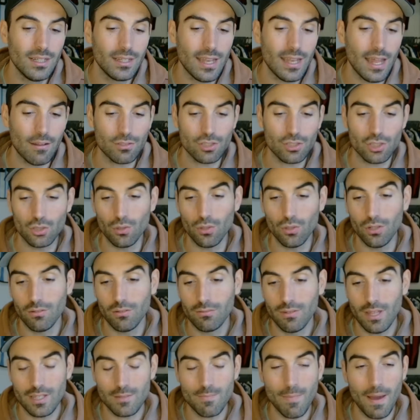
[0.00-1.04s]
Now, sure,
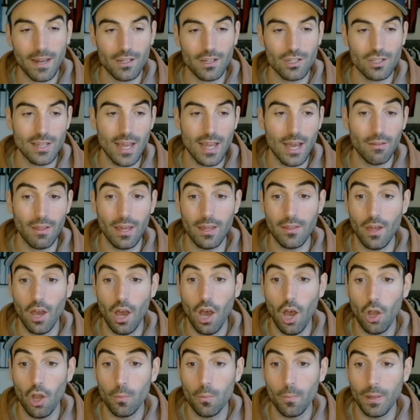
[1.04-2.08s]
there's managers out there that
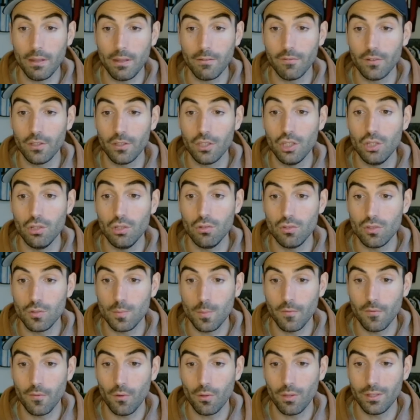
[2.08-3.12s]
are hoping for news
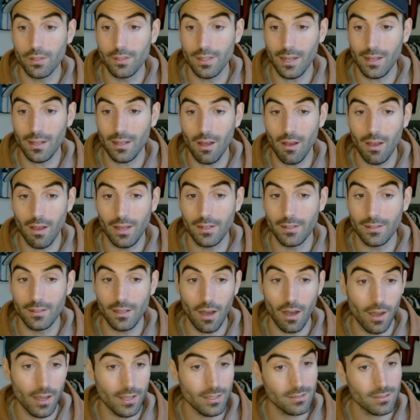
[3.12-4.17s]
before the deadline.
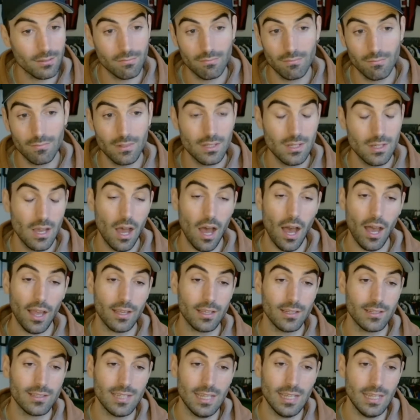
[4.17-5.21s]
Guys, I
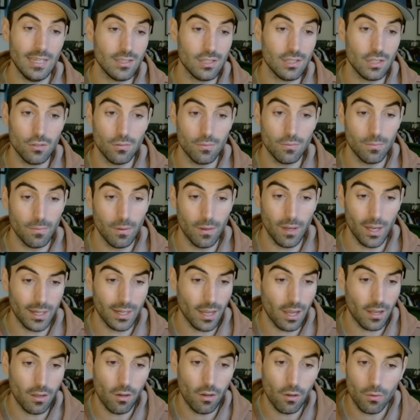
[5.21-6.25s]
could tease you. I
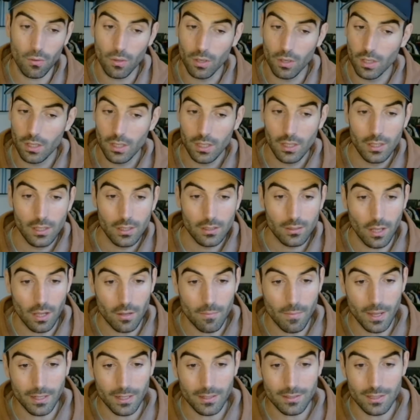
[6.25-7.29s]
go, oh,
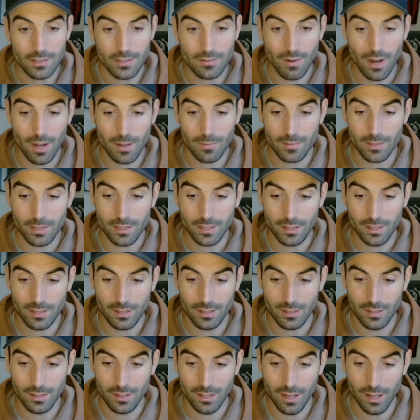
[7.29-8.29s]
don't make a decision right up to